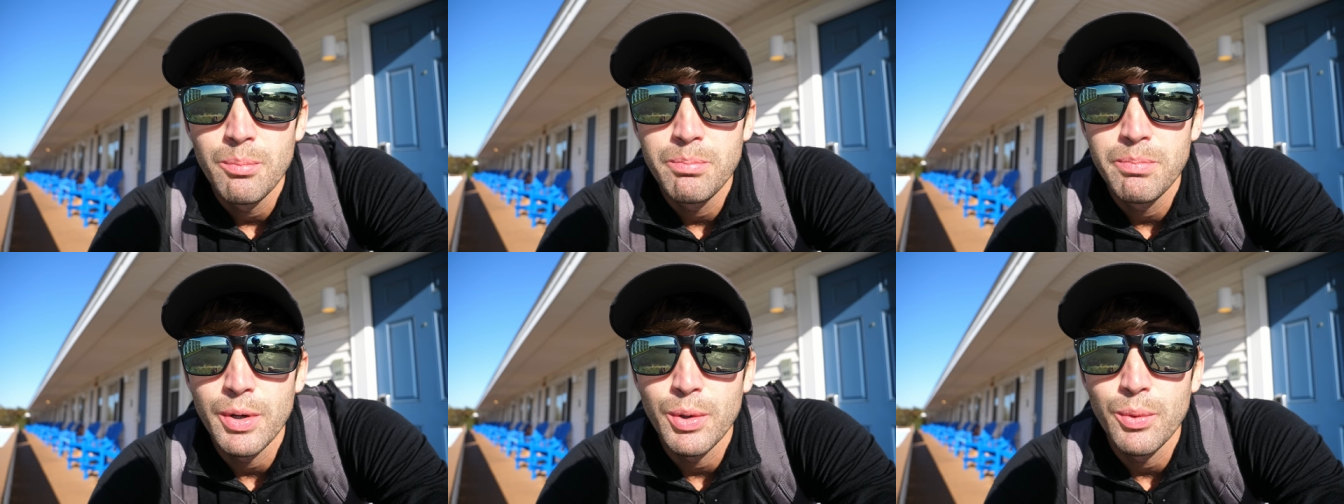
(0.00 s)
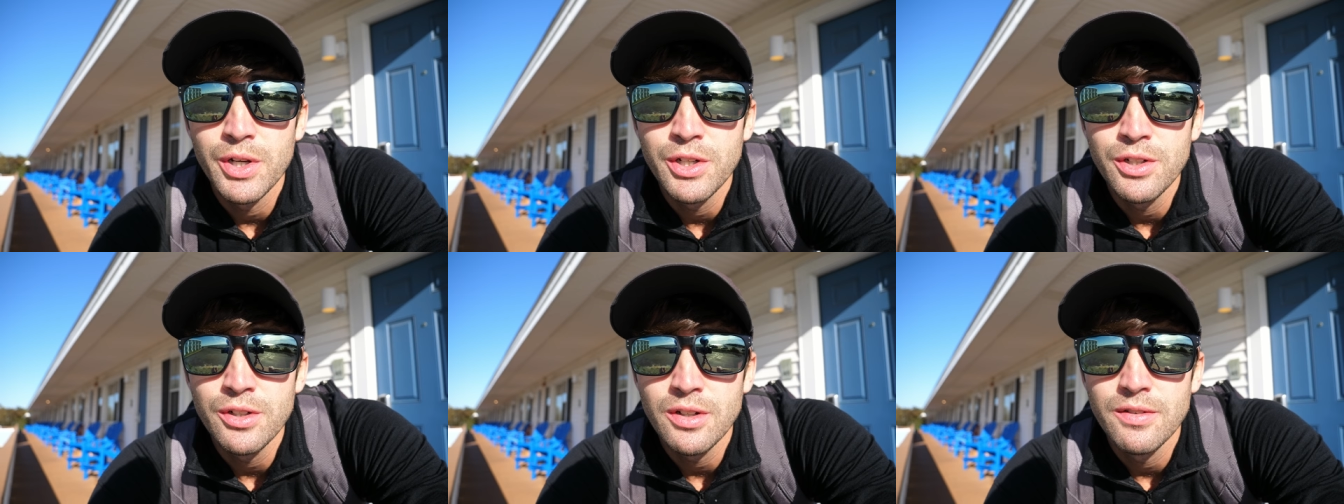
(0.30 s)

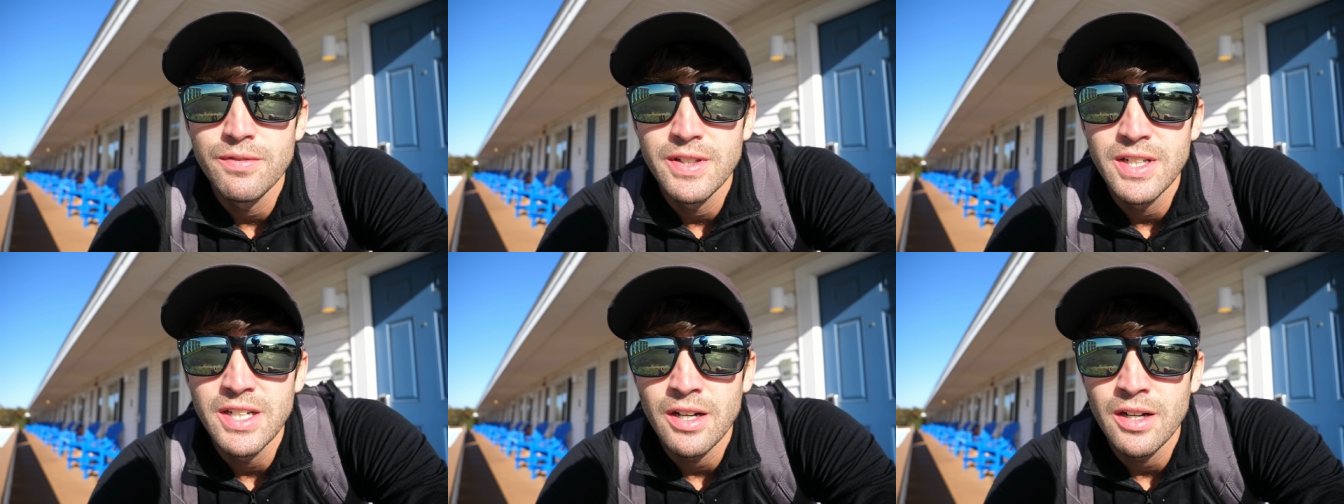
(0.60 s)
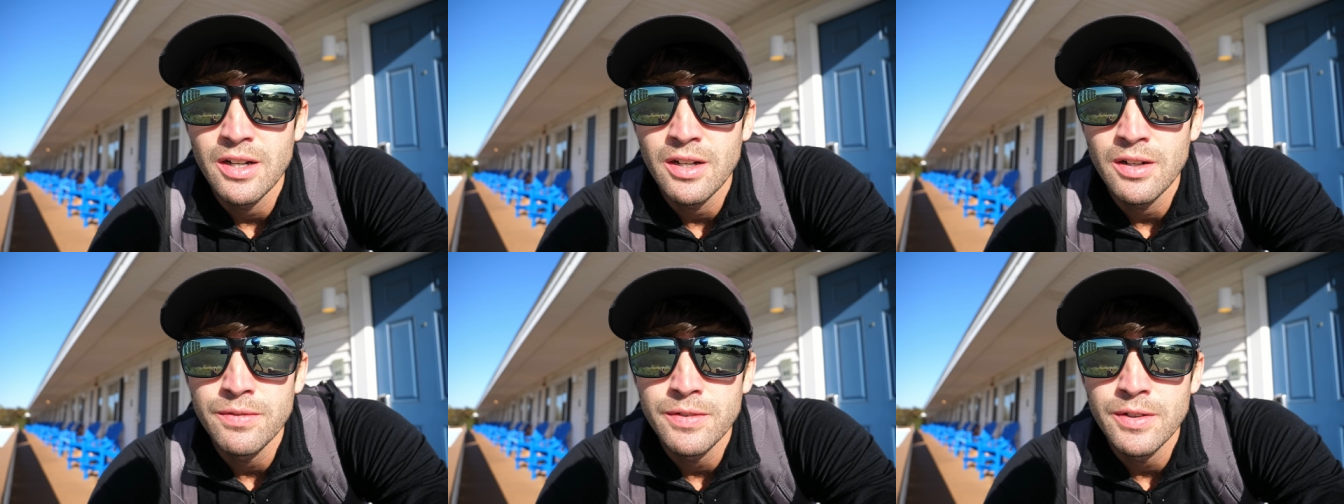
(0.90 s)
But when you're a
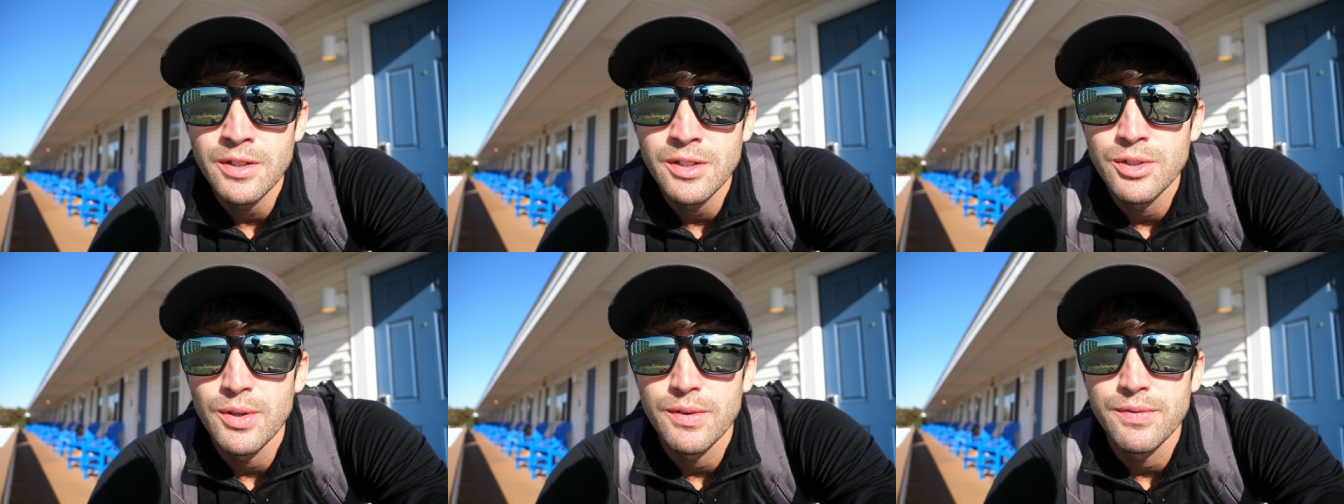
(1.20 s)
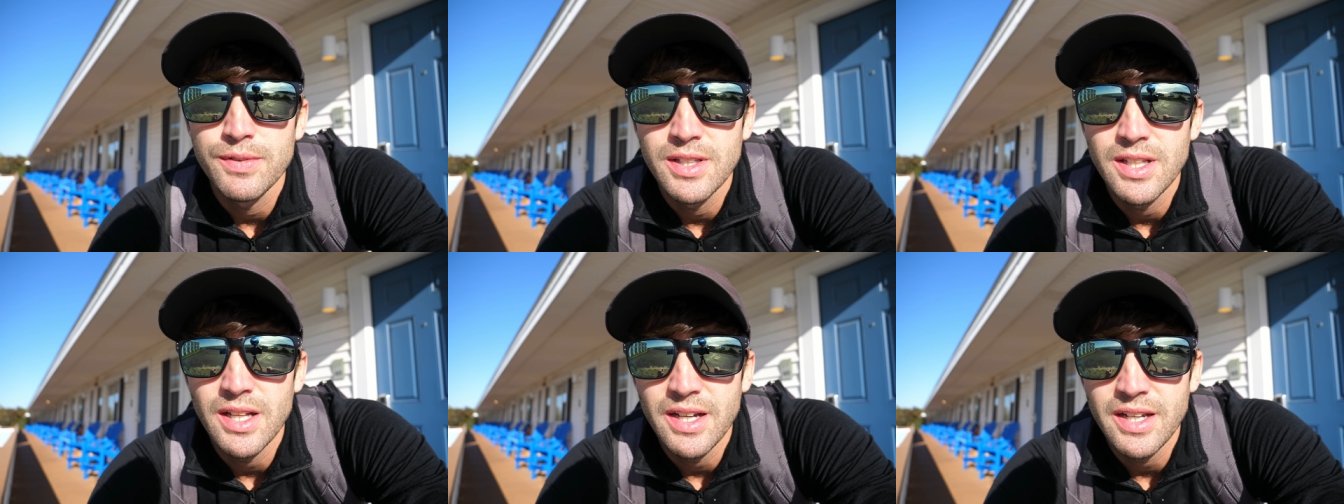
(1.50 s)
videographer and you
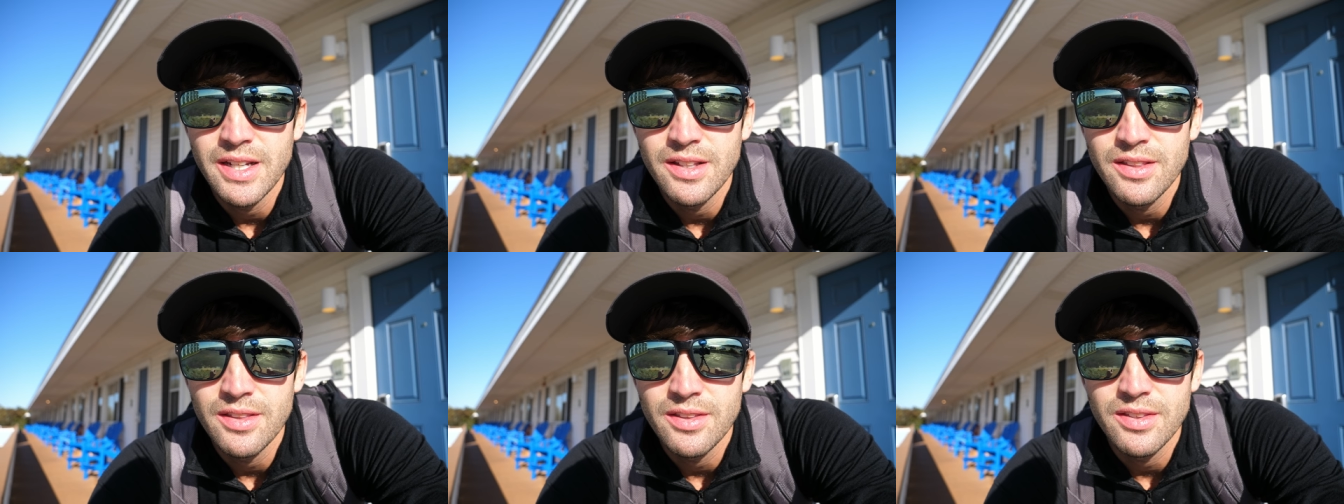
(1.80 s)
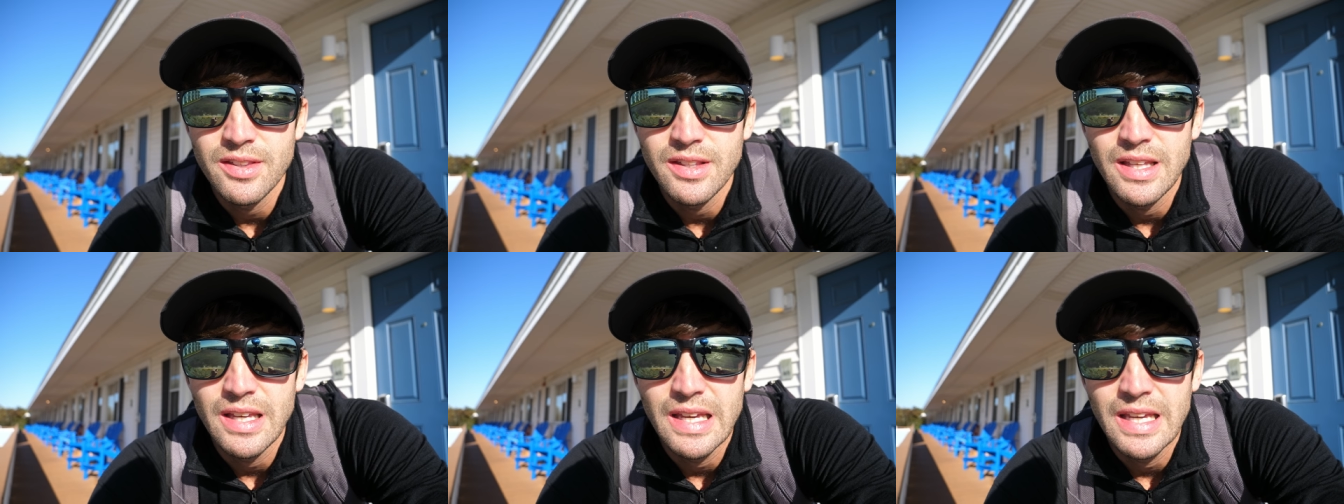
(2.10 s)
have
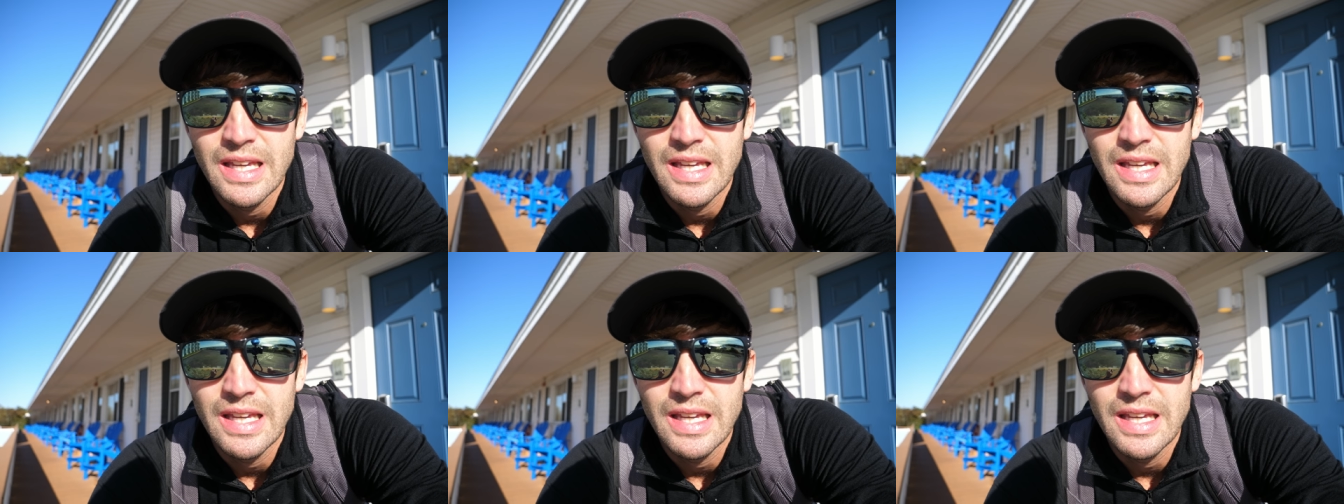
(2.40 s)
clients